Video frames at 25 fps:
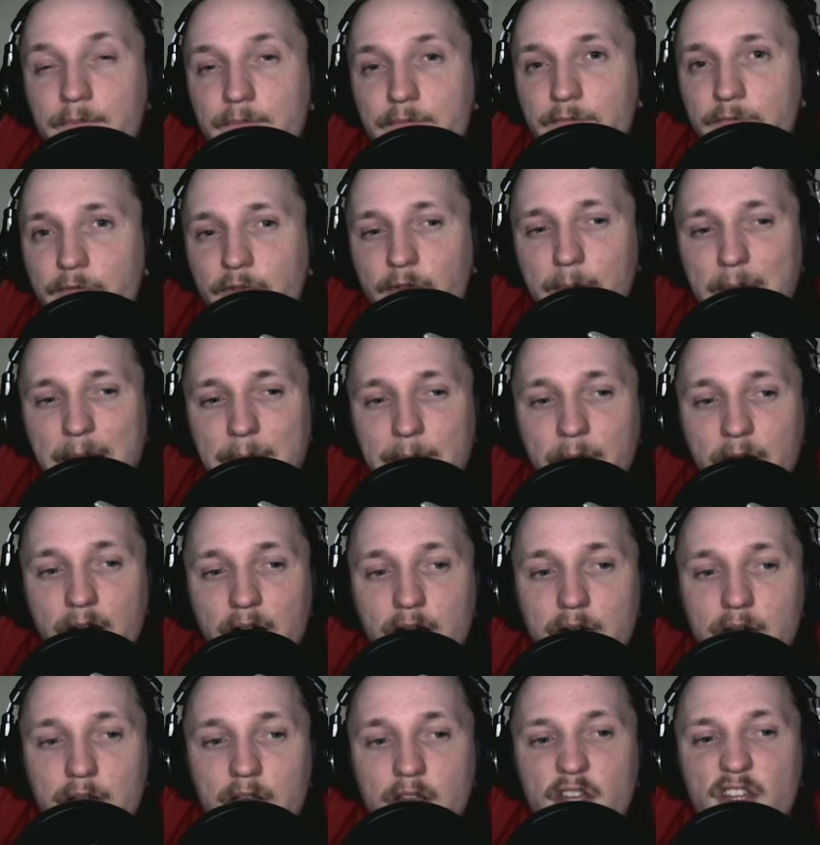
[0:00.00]
For the main
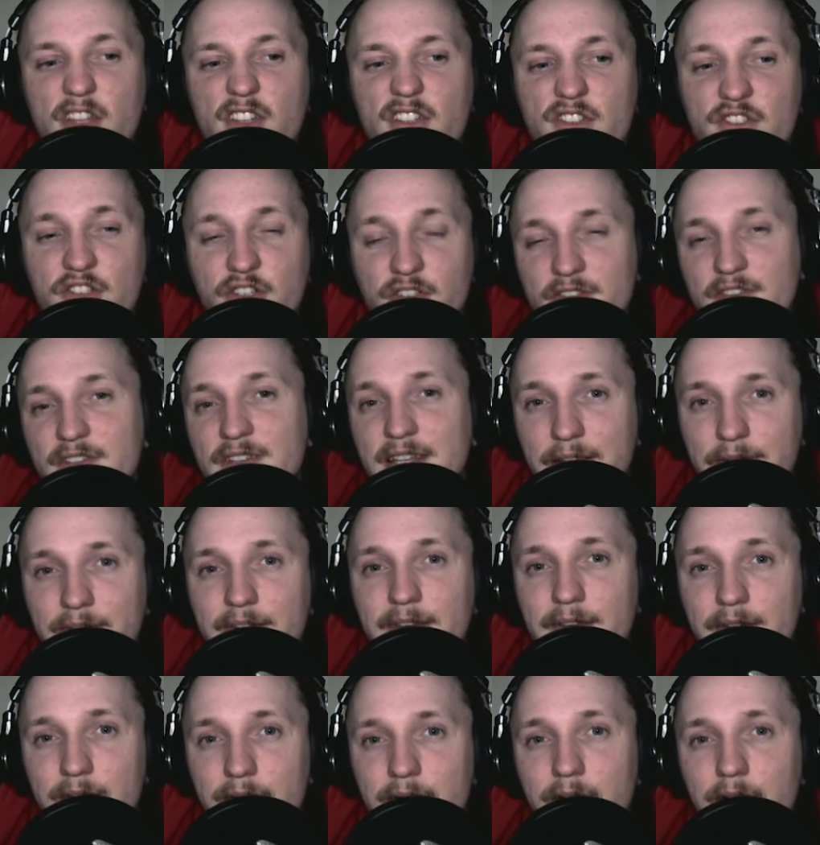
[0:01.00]
part, just leave
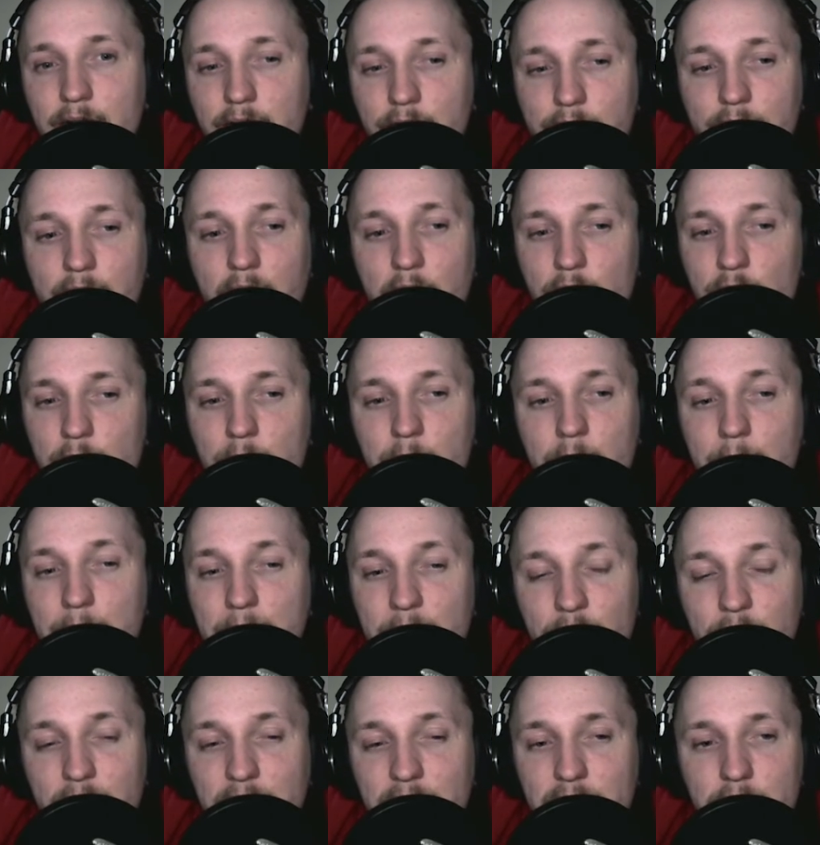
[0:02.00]
it on variable
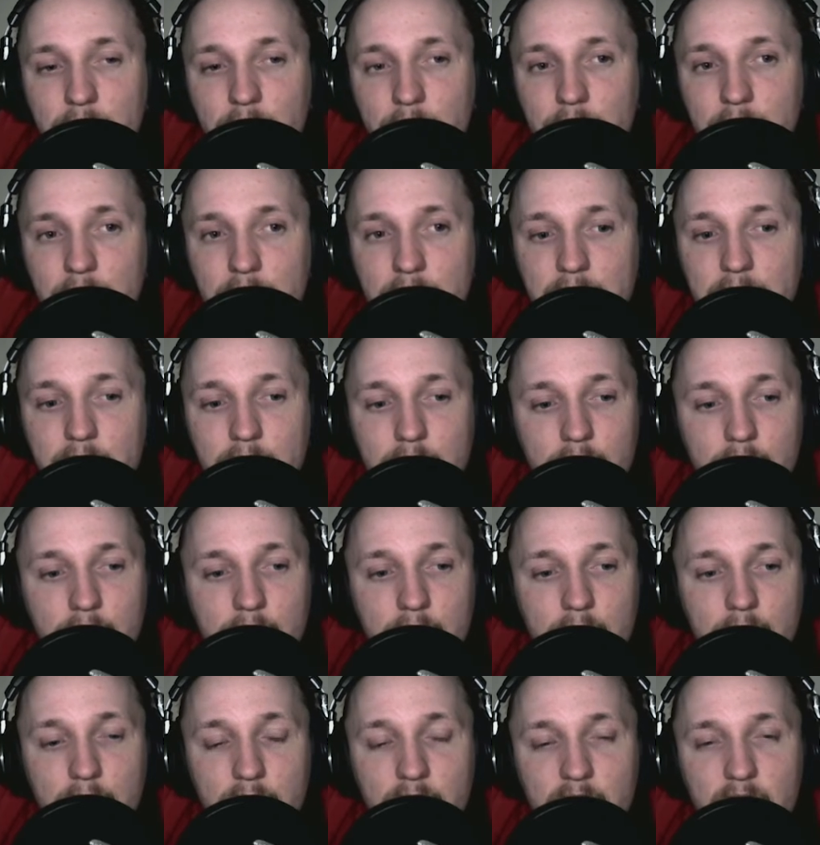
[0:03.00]
bitrate. You don't need
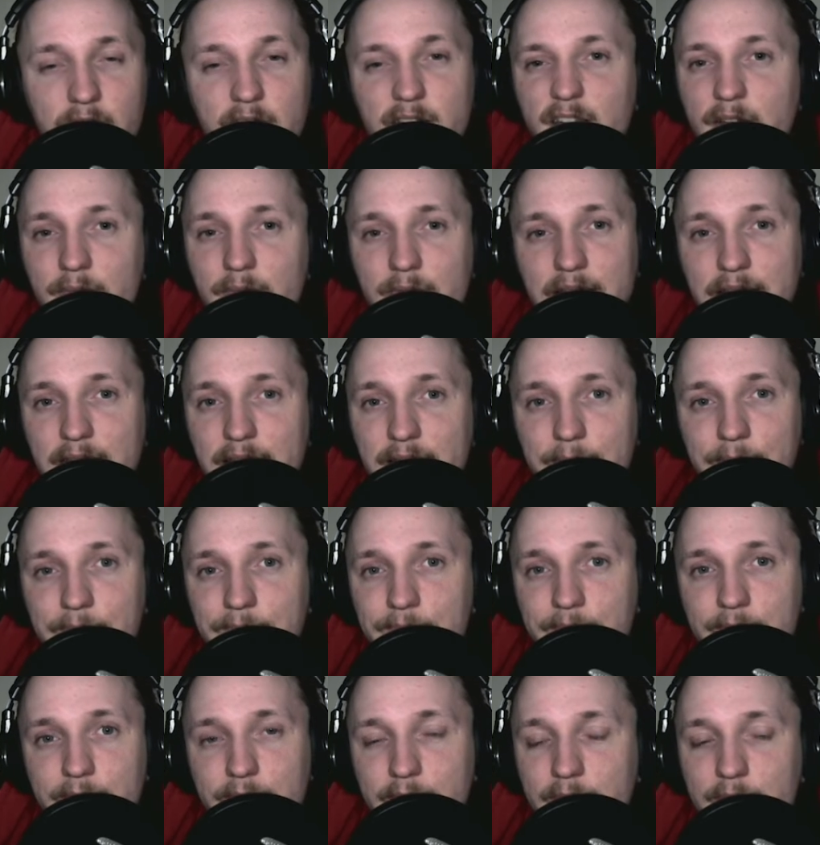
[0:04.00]
it.
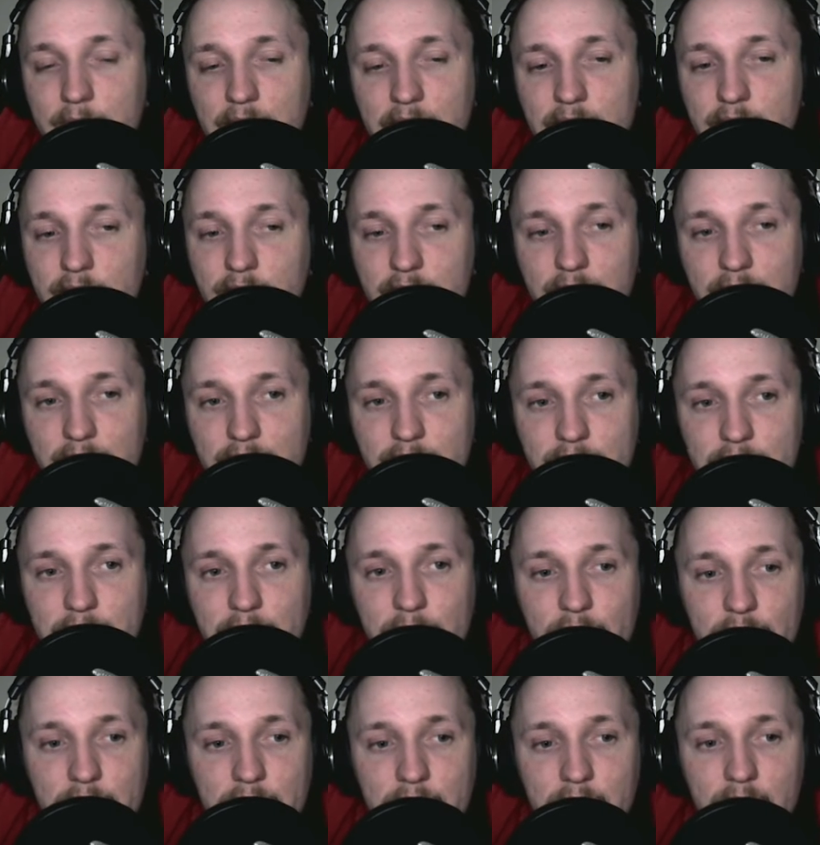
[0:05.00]
It's
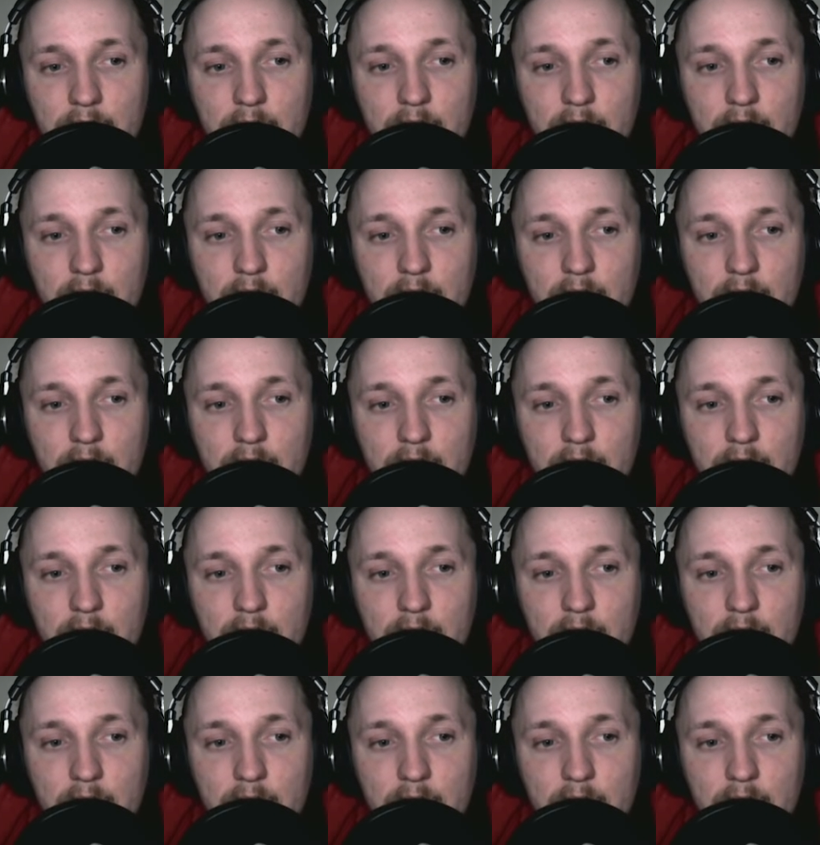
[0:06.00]
unnecessary.